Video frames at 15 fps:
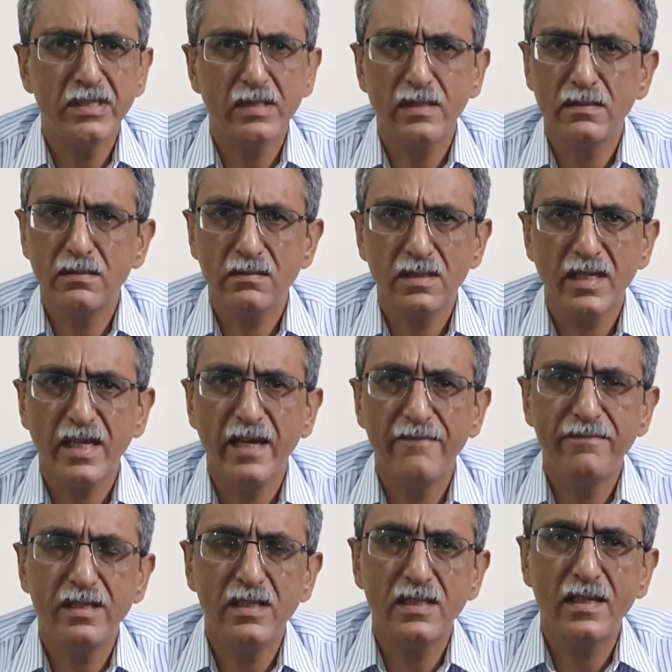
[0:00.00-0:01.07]
He
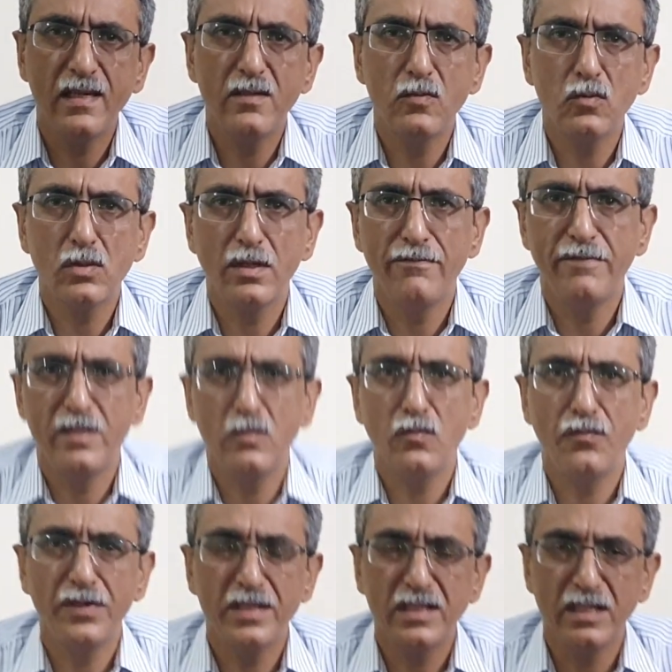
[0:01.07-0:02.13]
gave this gun to someone
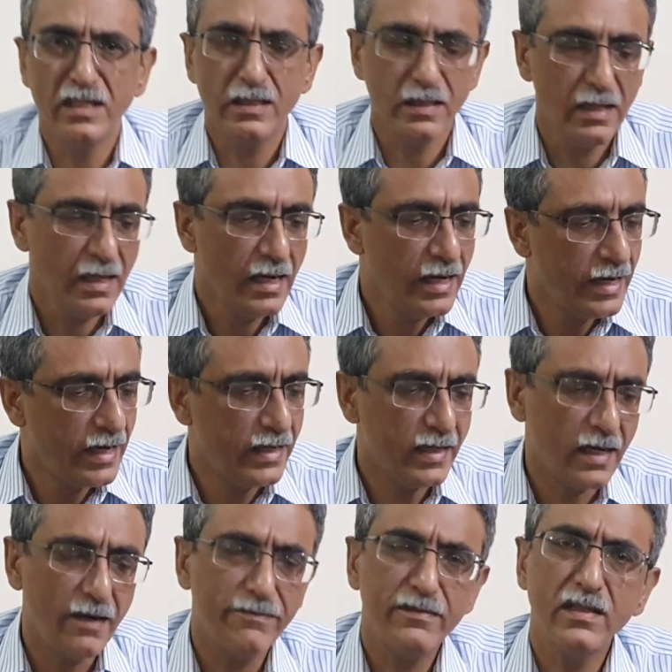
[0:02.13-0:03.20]
to fix it, and
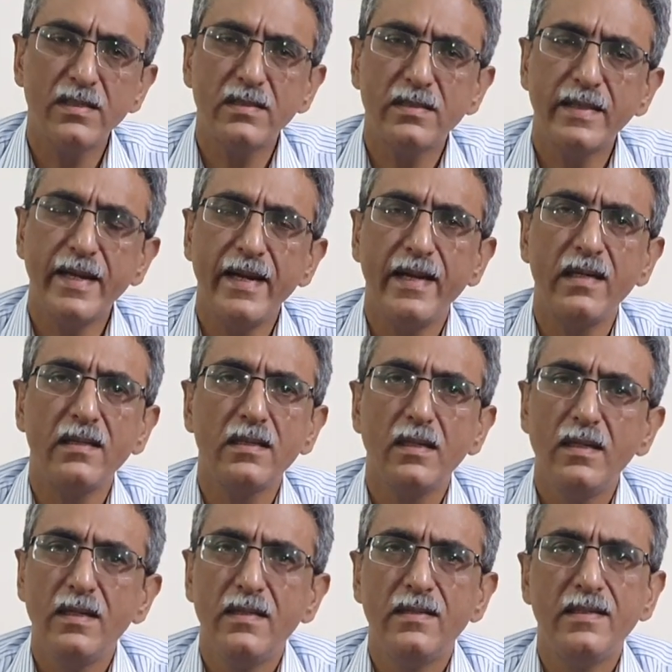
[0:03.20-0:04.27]
after that,
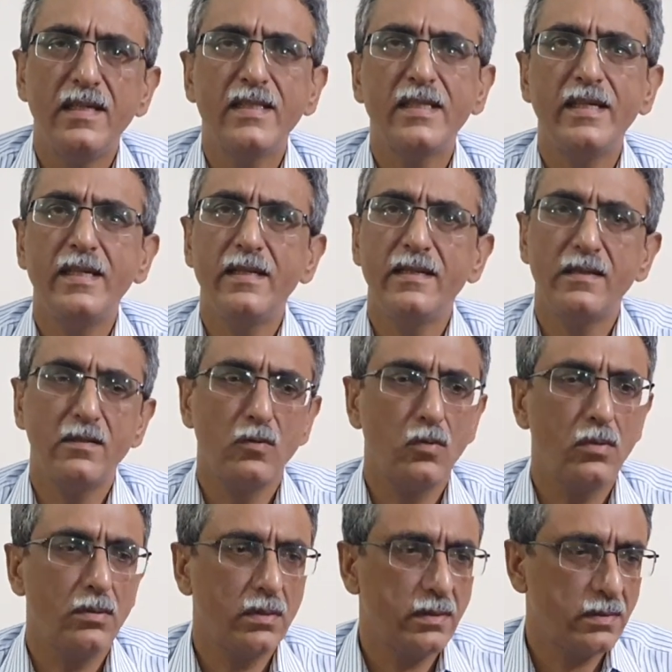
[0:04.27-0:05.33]
nothing,
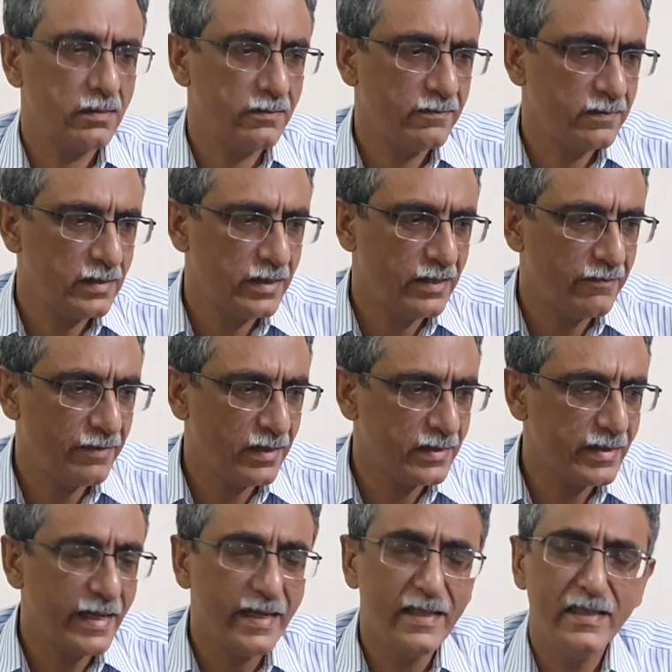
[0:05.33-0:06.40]
there
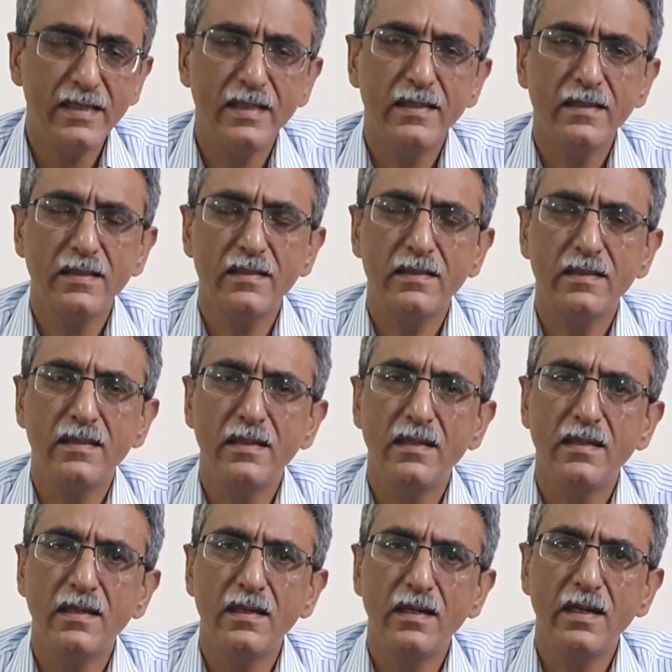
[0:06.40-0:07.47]
was anything
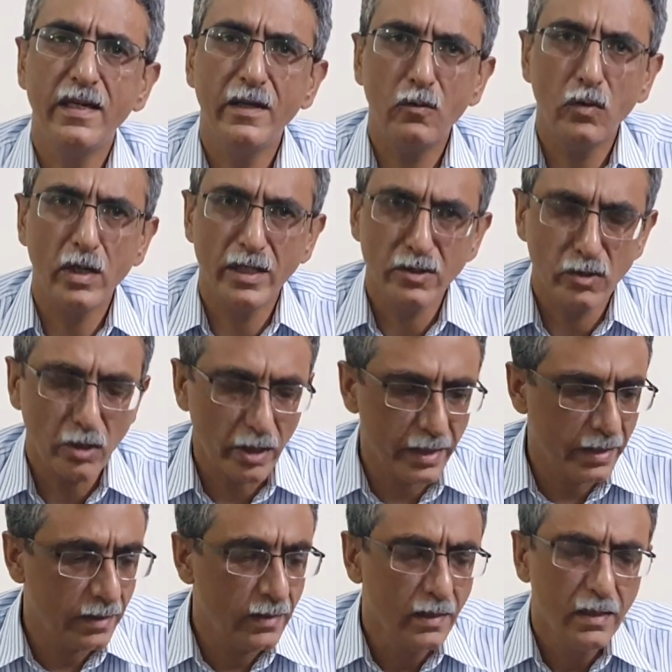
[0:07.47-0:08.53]
he could enjoy.
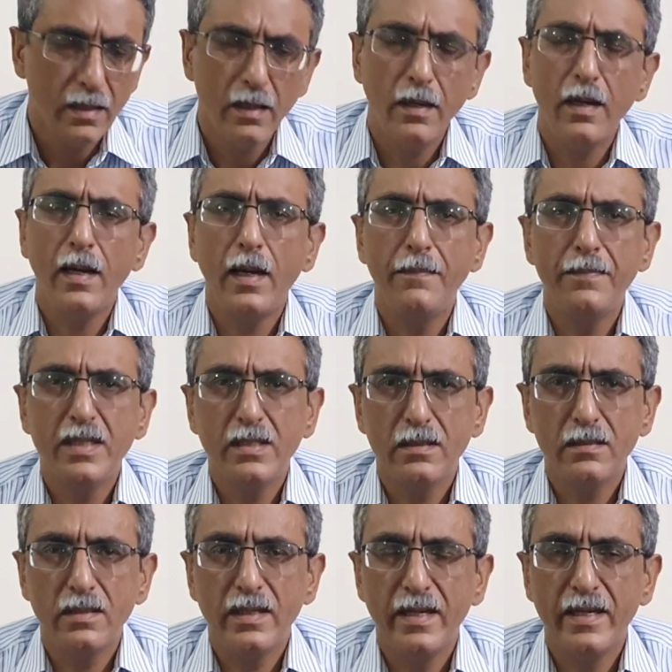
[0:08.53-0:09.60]
I mean,
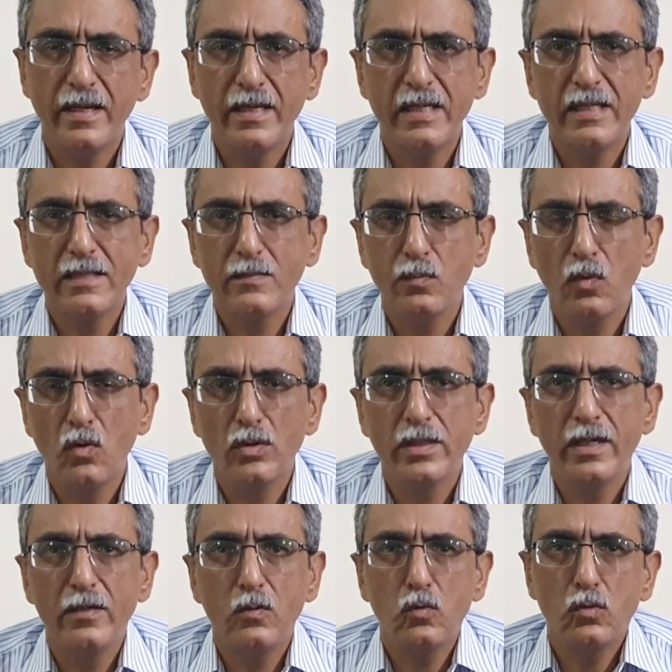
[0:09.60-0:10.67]
here it is more
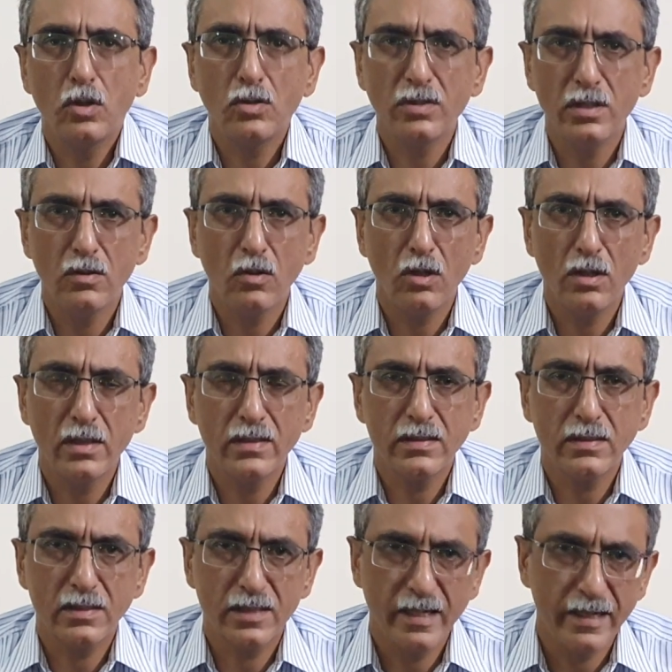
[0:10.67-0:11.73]
than $2,000
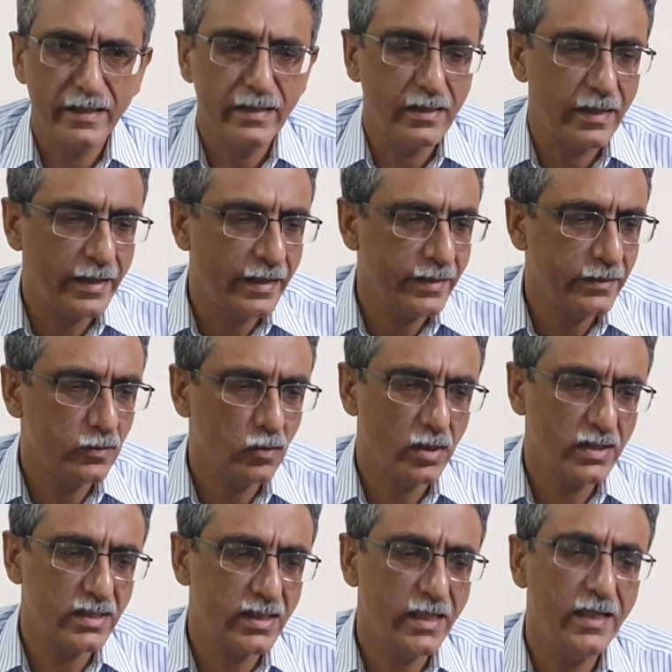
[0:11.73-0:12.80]
gun, and you
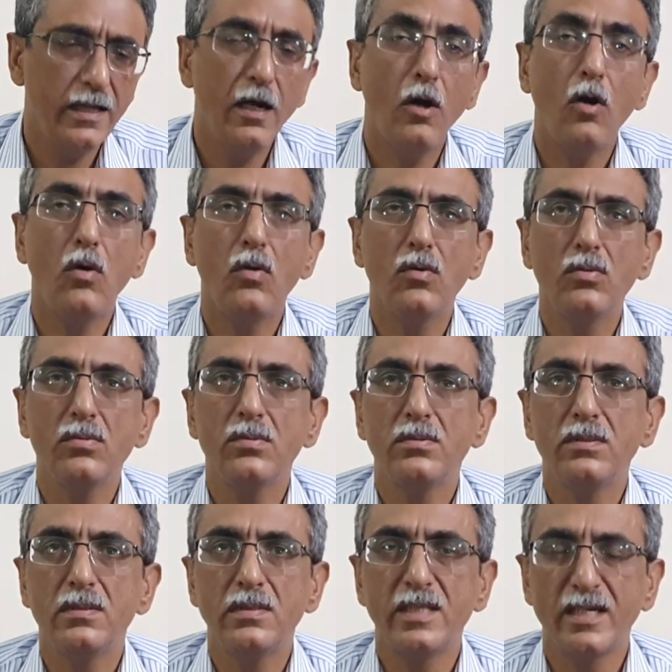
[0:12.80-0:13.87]
can see how
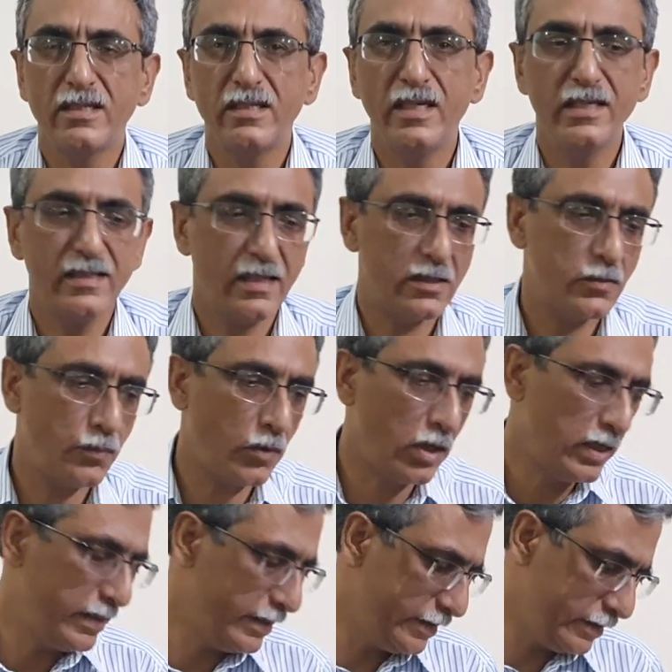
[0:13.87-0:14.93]
such things are
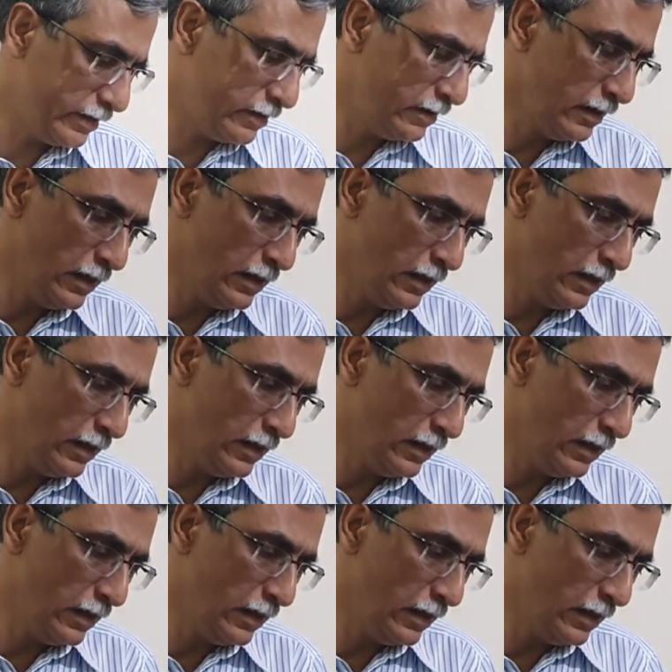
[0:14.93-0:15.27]
spoiled here.